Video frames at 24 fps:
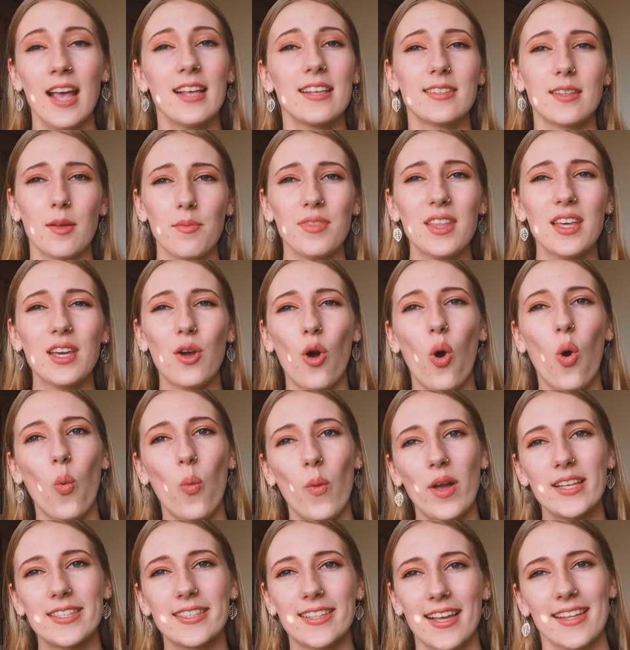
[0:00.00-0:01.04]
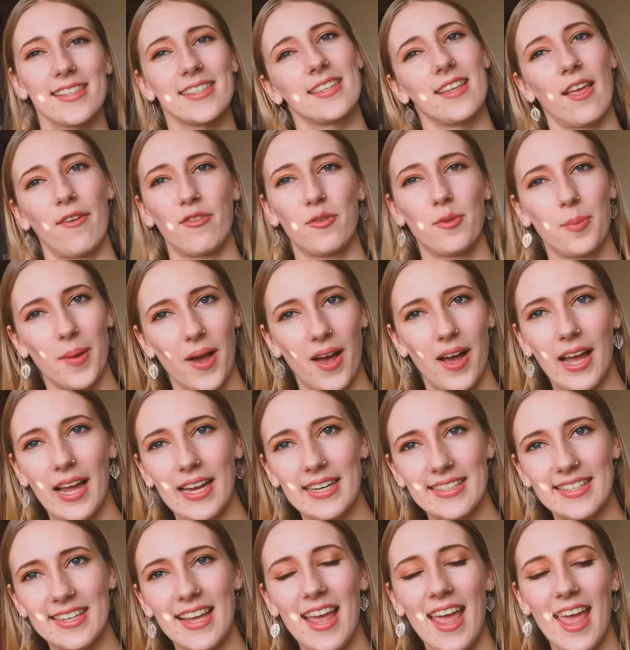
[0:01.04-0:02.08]
something always gets left
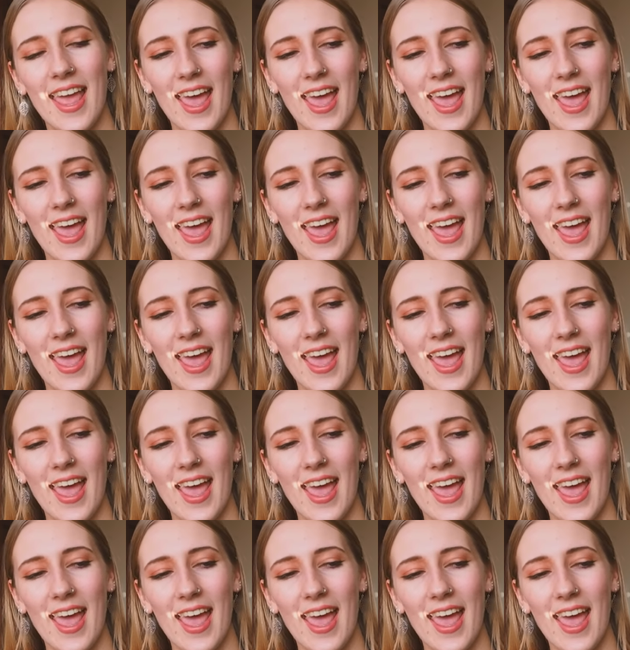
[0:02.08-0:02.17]
behind.